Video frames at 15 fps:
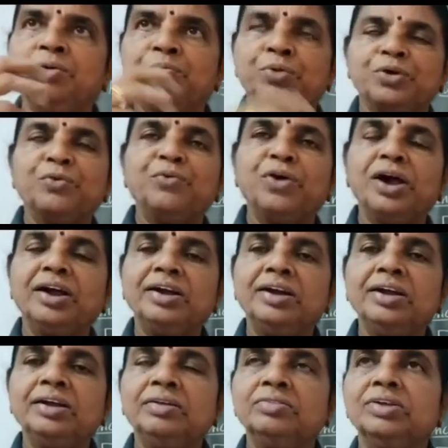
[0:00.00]

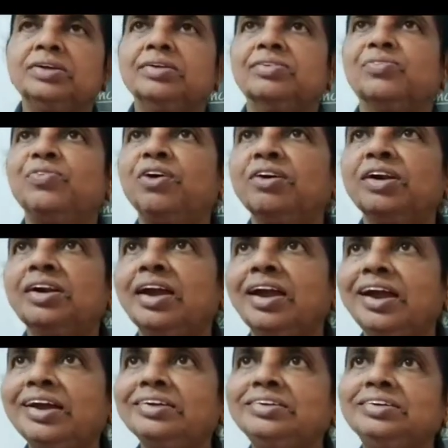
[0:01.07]
providing, that is foreign
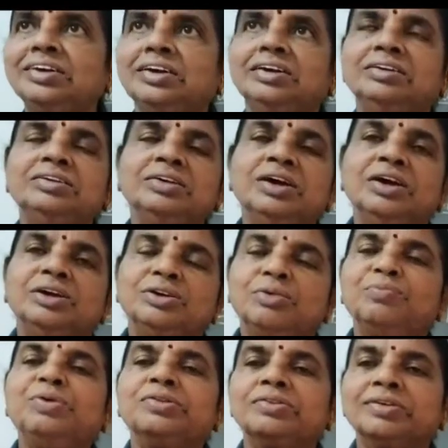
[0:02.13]
exchange
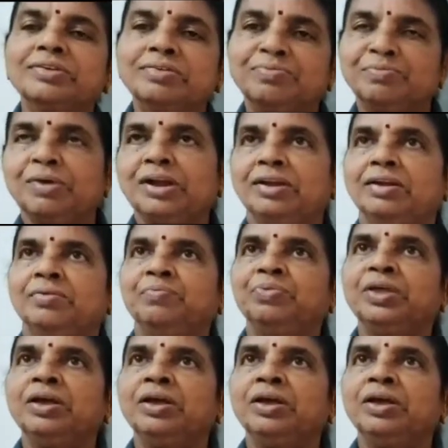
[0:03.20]
to businessmen,